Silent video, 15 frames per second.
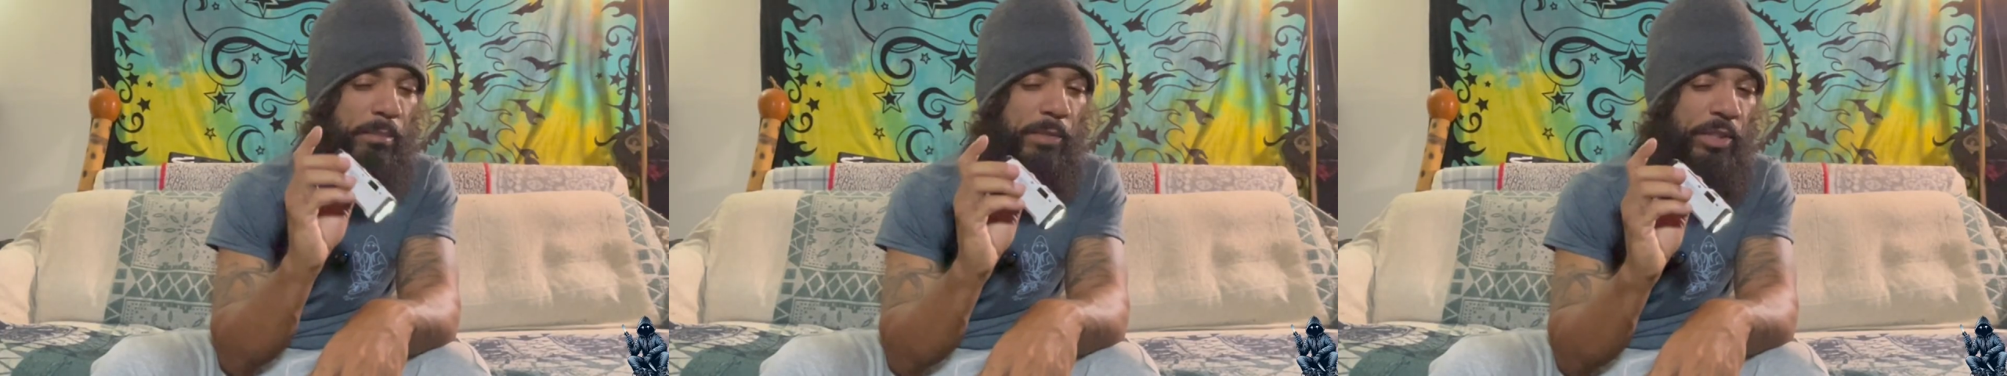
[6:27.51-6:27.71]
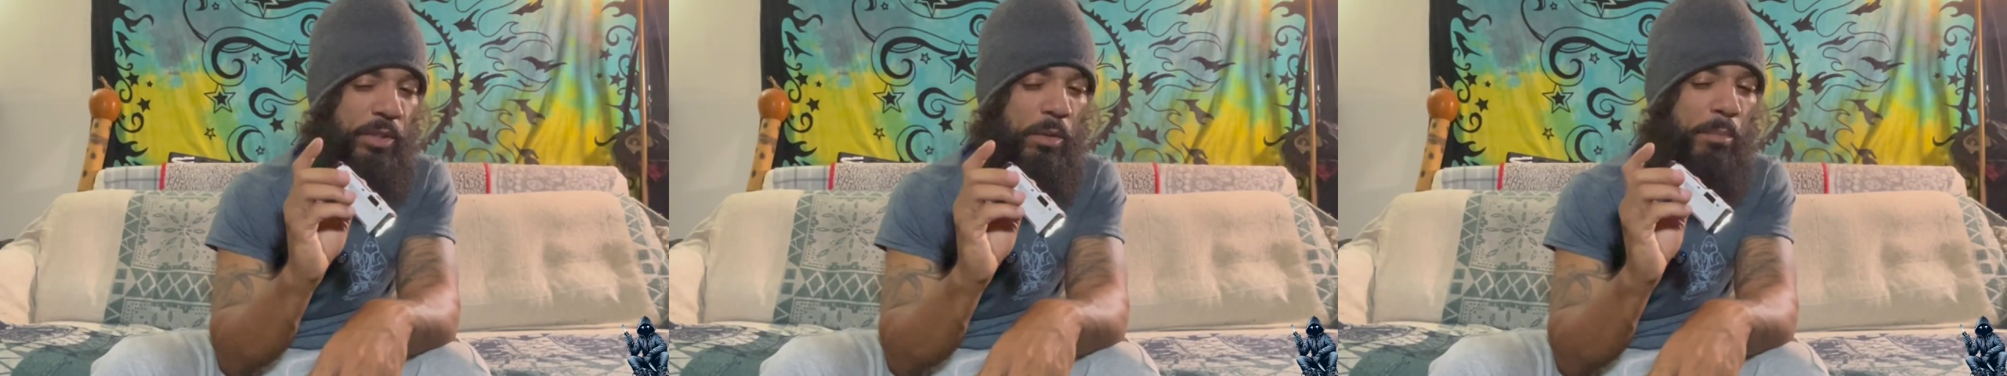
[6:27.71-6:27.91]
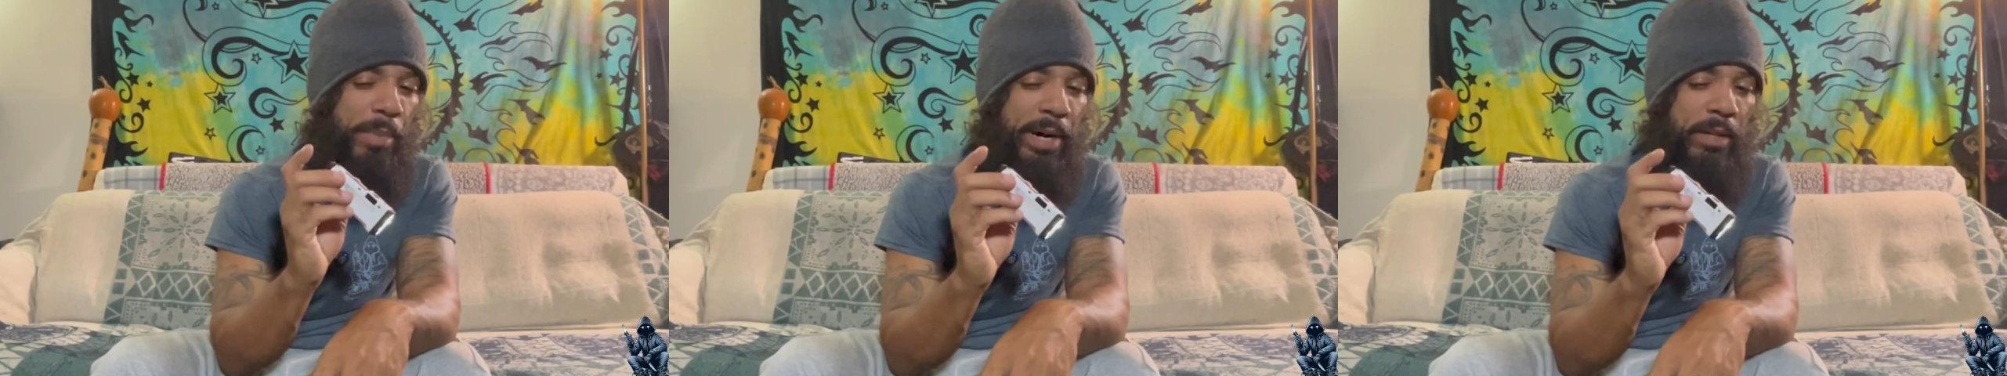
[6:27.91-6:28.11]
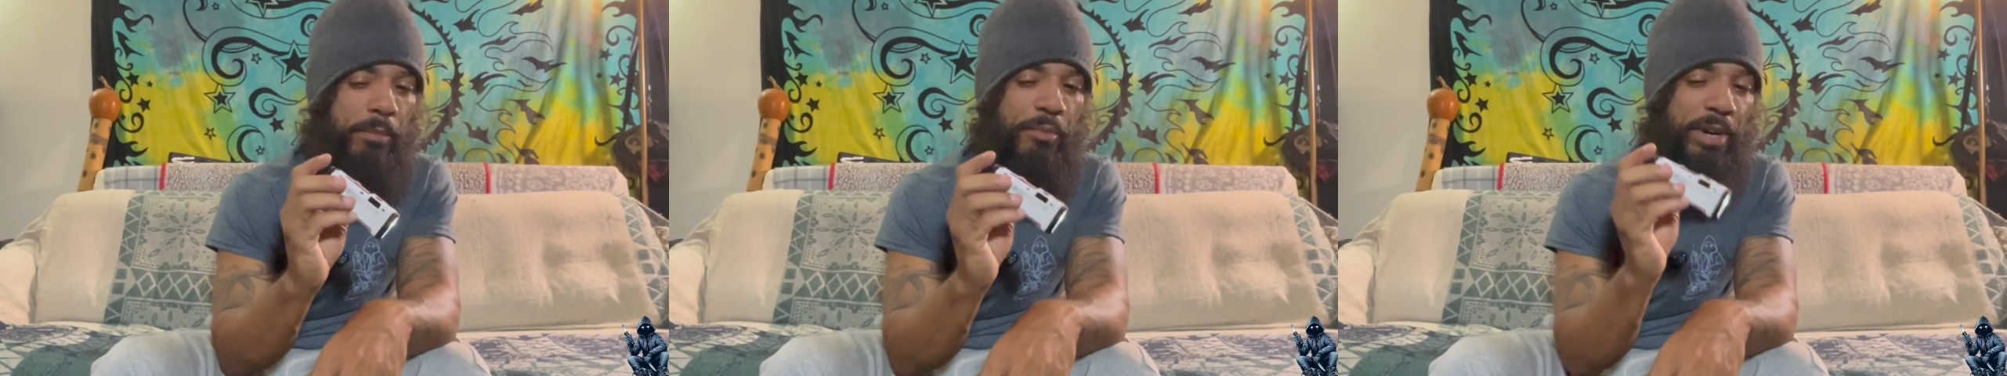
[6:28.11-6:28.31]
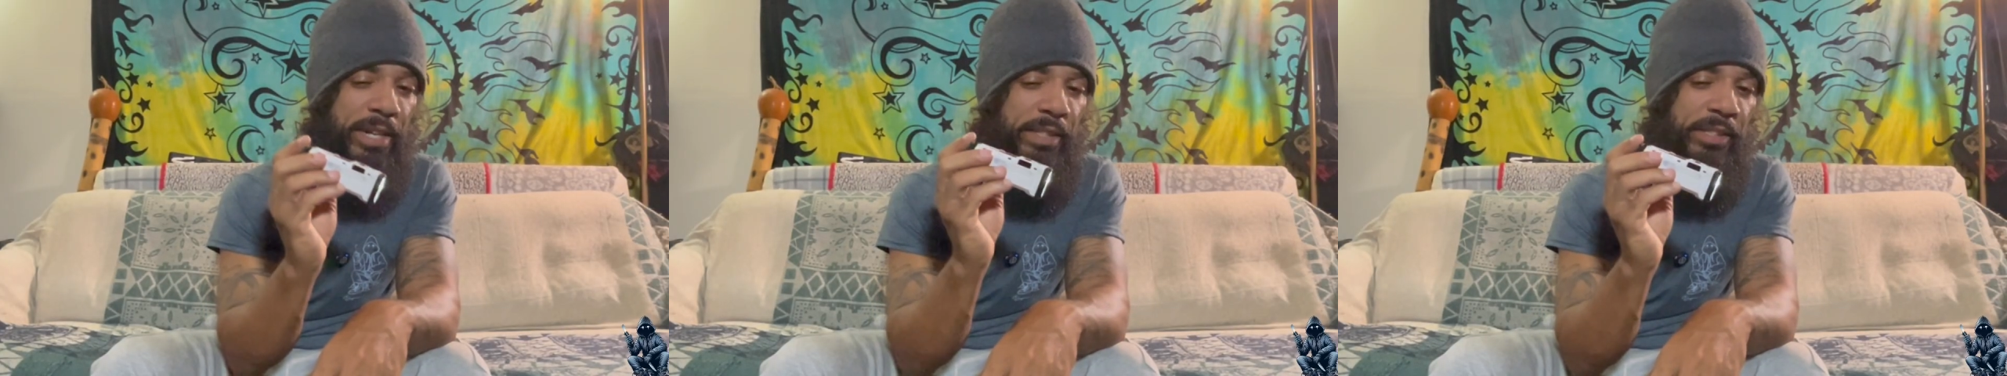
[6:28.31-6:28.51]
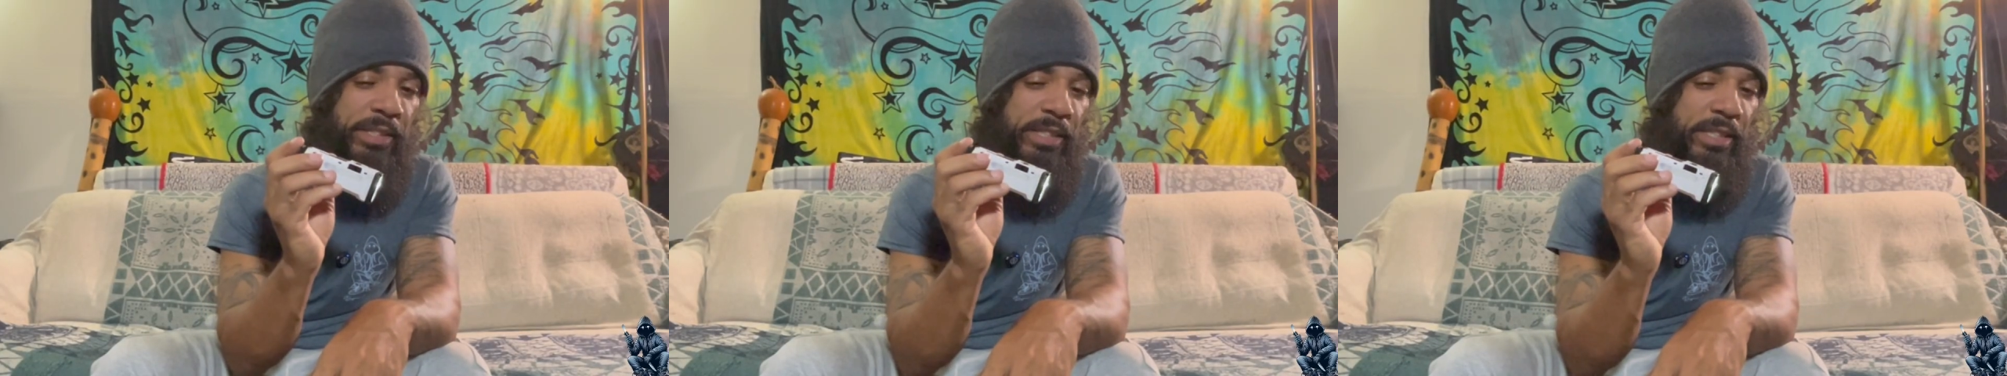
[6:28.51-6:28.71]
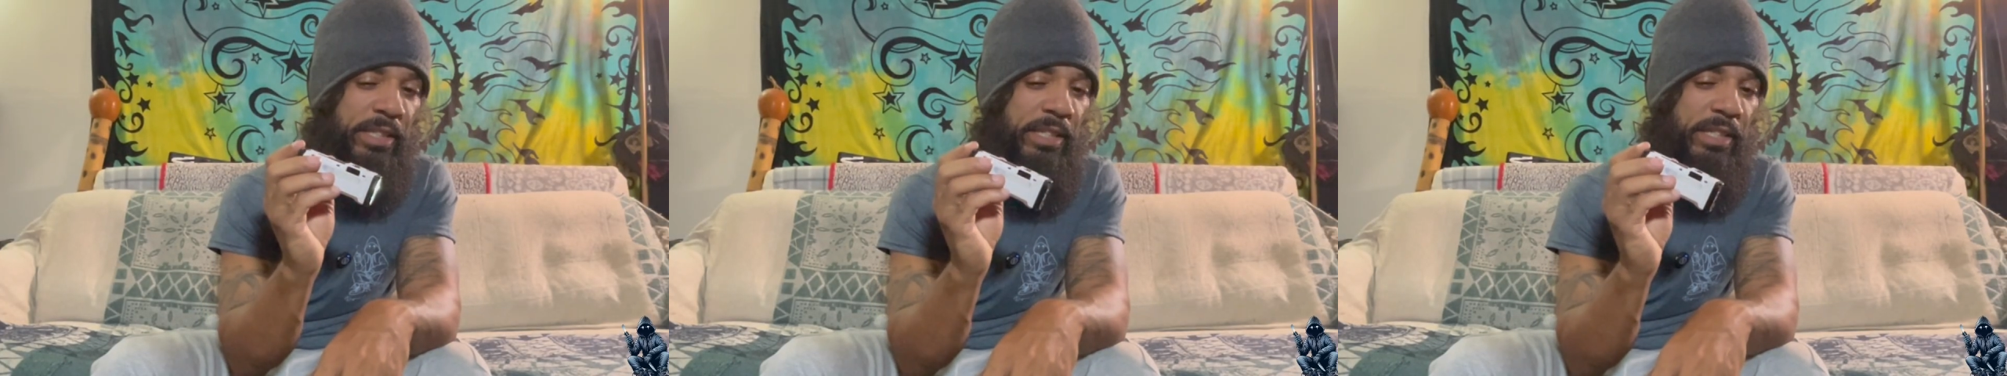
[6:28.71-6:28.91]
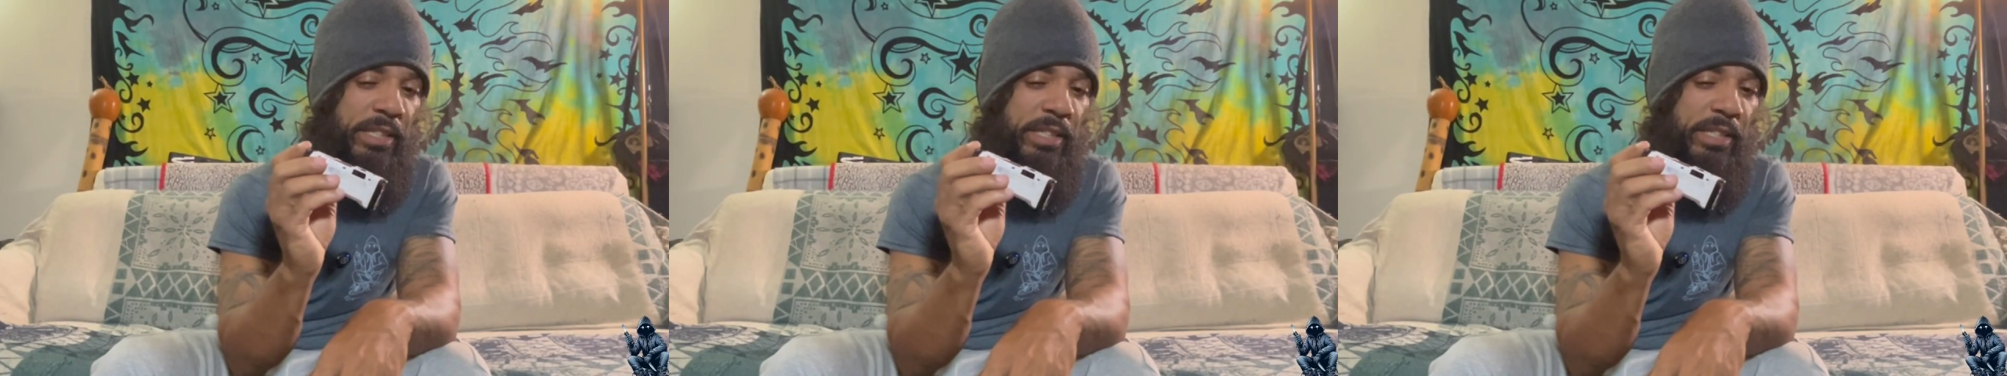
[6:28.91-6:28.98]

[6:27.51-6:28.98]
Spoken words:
button press.